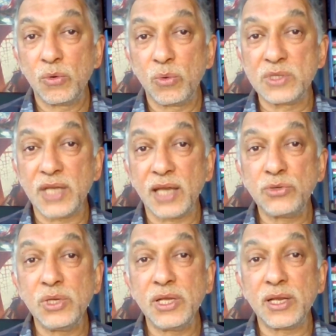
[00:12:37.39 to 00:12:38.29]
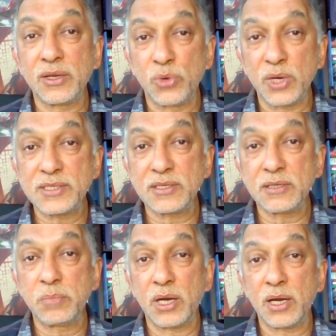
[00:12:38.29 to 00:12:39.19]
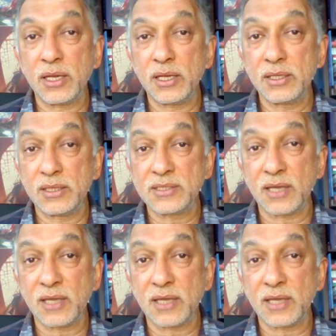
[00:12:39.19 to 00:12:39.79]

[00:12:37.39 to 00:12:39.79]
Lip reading: was actually requested by the